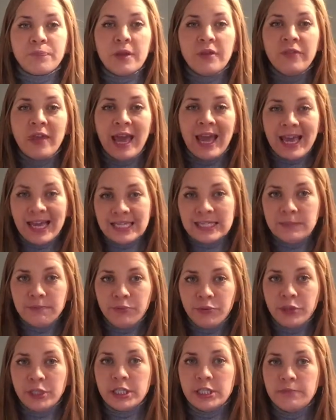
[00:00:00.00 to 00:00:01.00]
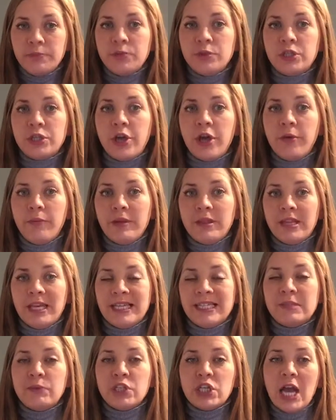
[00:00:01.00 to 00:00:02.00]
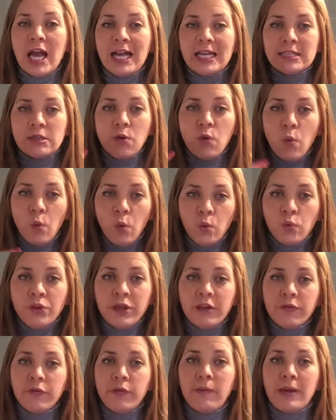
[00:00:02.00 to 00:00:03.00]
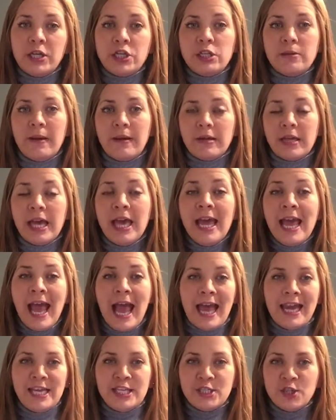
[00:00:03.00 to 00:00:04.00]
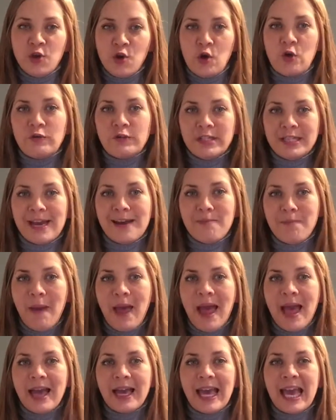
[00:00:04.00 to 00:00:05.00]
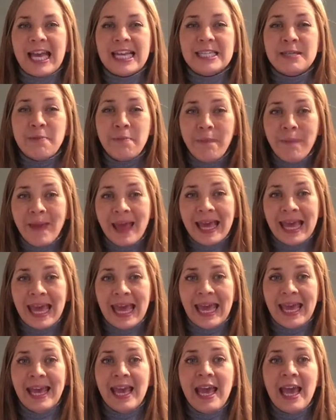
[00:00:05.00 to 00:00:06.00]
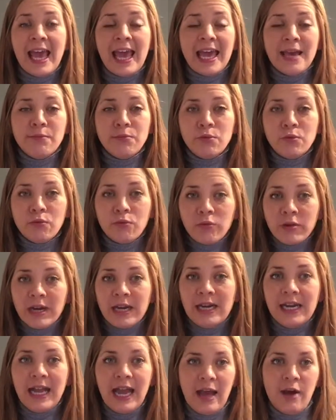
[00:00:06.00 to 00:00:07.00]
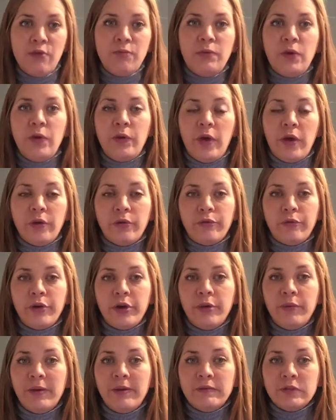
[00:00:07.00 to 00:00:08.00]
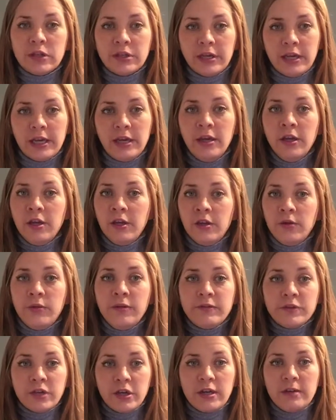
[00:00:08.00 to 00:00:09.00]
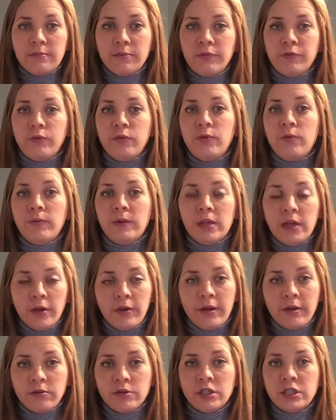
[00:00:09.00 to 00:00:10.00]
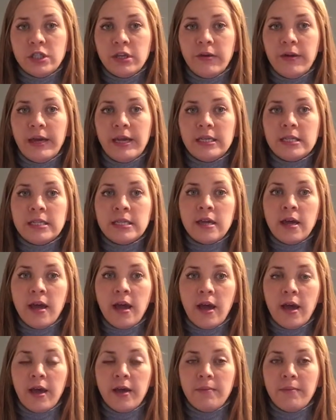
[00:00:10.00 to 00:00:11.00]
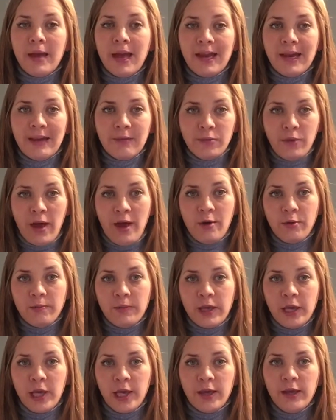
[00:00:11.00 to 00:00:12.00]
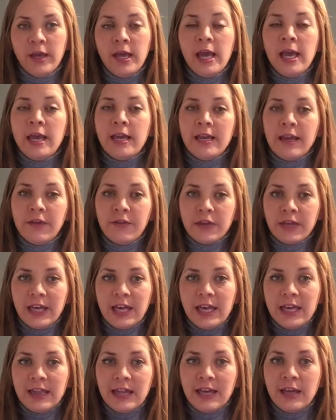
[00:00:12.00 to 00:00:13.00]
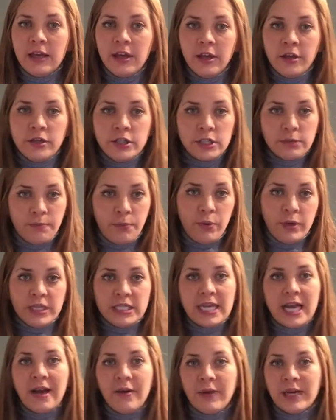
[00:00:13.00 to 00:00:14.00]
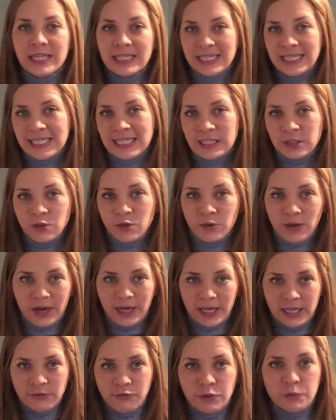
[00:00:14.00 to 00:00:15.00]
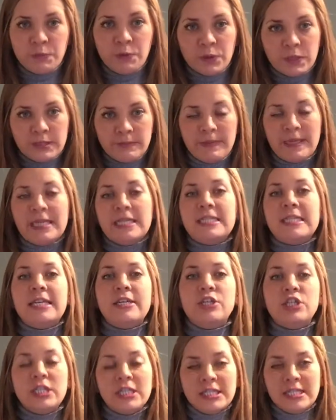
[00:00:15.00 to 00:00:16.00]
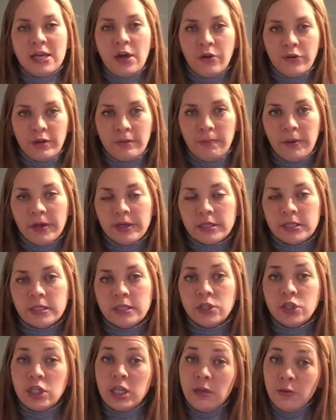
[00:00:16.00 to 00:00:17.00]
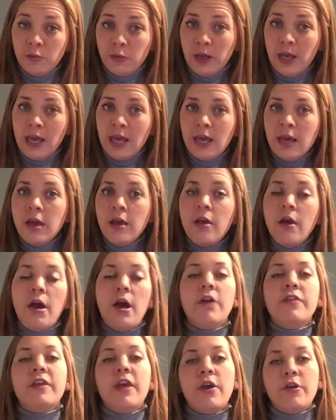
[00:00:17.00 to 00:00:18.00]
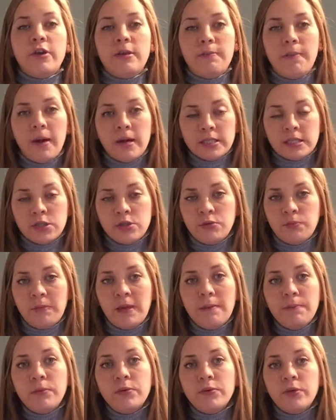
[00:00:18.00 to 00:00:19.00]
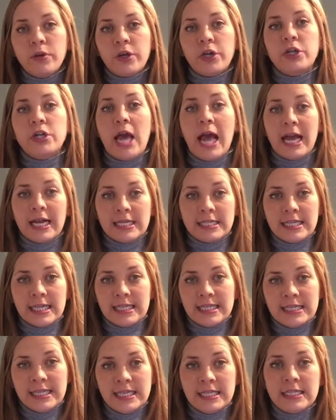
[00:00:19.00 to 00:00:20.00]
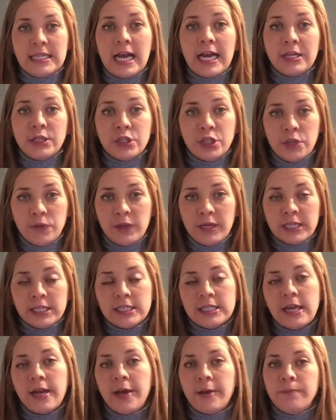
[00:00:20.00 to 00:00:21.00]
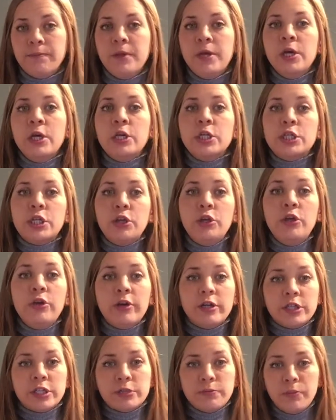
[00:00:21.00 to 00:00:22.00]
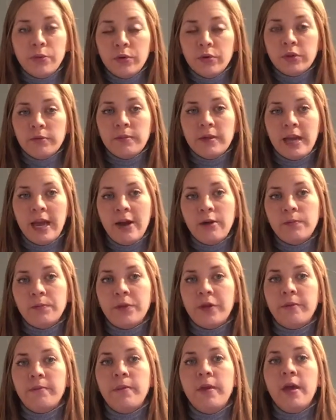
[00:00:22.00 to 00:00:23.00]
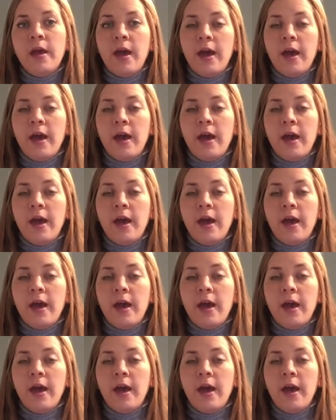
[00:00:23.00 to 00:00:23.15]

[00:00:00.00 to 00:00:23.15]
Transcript: There is a printable to go with this, which has all the information around it, and it's our Ofsted pack. It's a biggie. It will really help you go through. We've done it before, we know how to do it, and it will help you. Now, the key thing to point out is this is your nanny's responsibility. She's the only person, she or he are the only person or people that can access this and do this. So you can support them and help them,